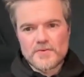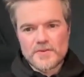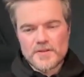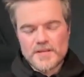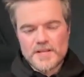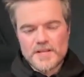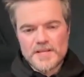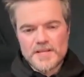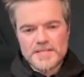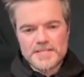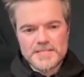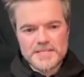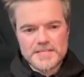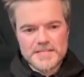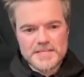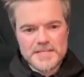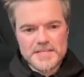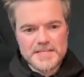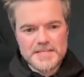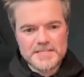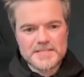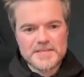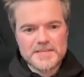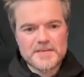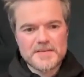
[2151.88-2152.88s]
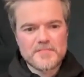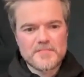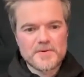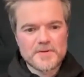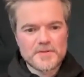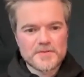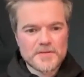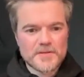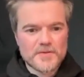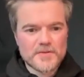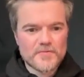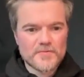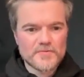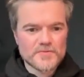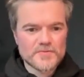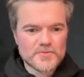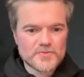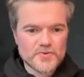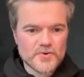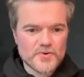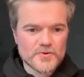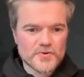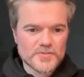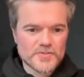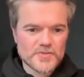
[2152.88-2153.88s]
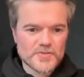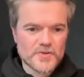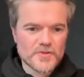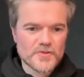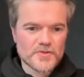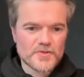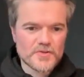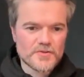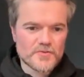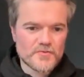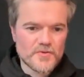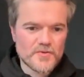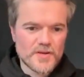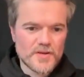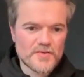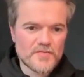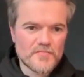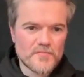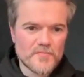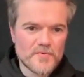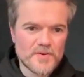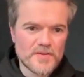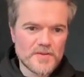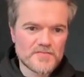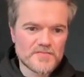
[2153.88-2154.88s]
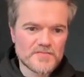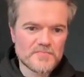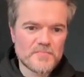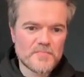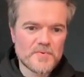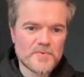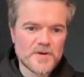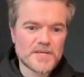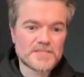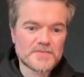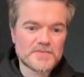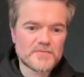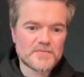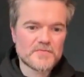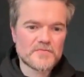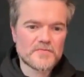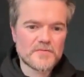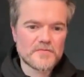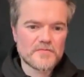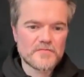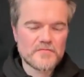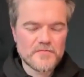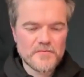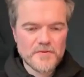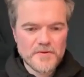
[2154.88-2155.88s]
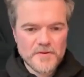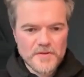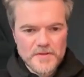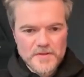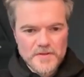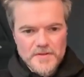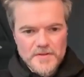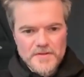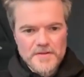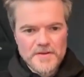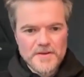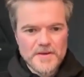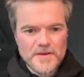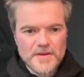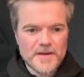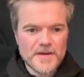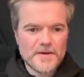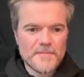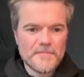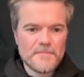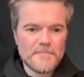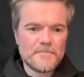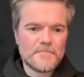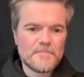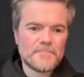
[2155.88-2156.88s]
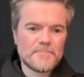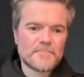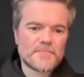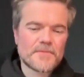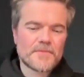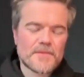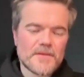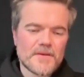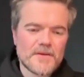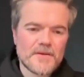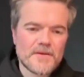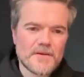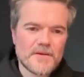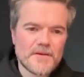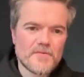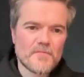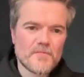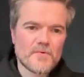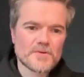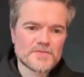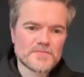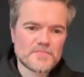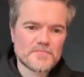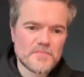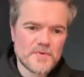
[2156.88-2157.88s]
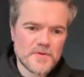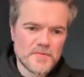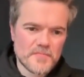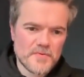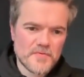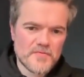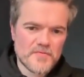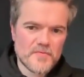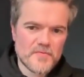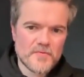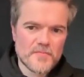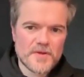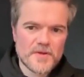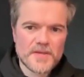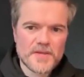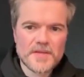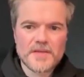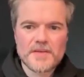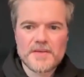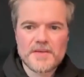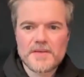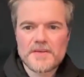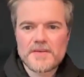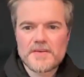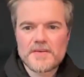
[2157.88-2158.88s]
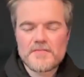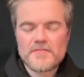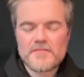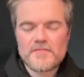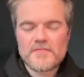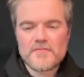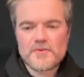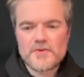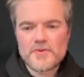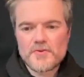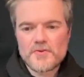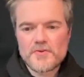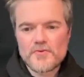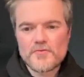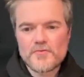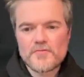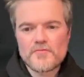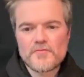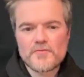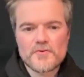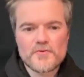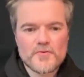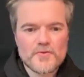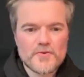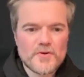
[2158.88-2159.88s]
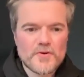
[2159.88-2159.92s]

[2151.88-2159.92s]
collecting data and building strong, solid creative briefs based off of what's been performing for you, for your